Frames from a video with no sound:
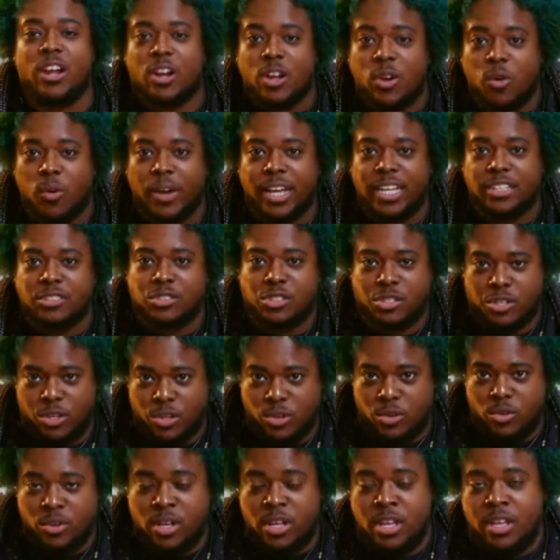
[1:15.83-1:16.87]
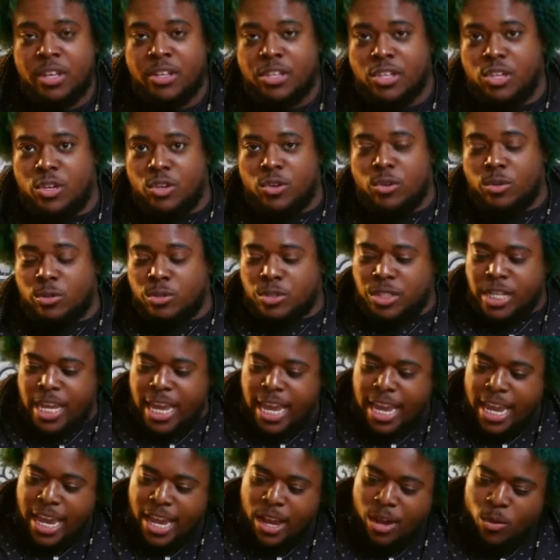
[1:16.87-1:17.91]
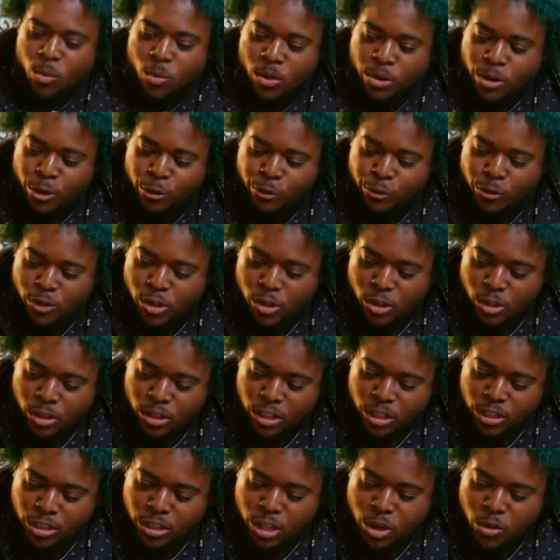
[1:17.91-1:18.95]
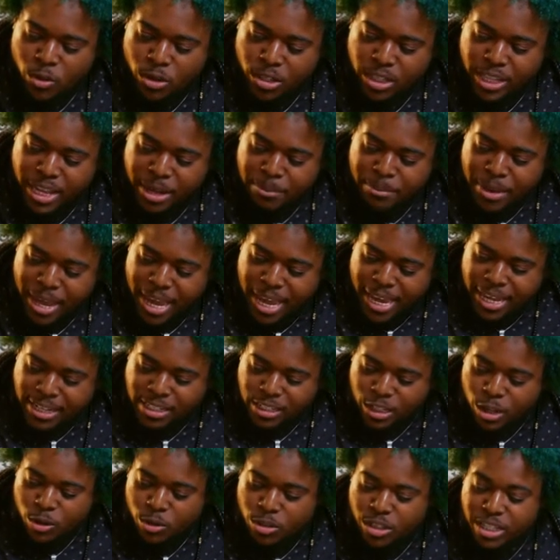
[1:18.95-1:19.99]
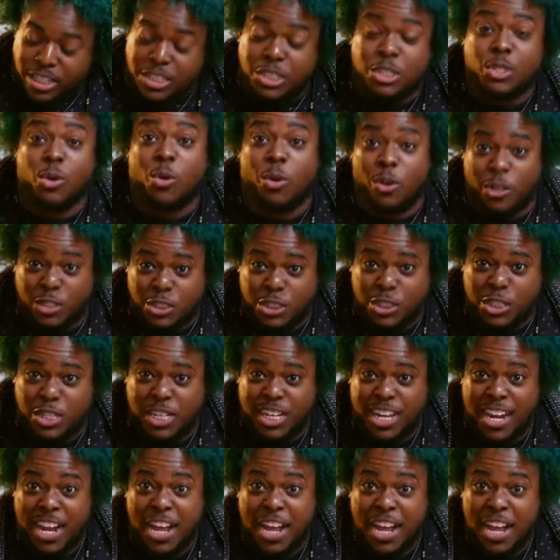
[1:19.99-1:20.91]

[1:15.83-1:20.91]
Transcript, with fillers: are going to use a wonderful locally made, locally sourced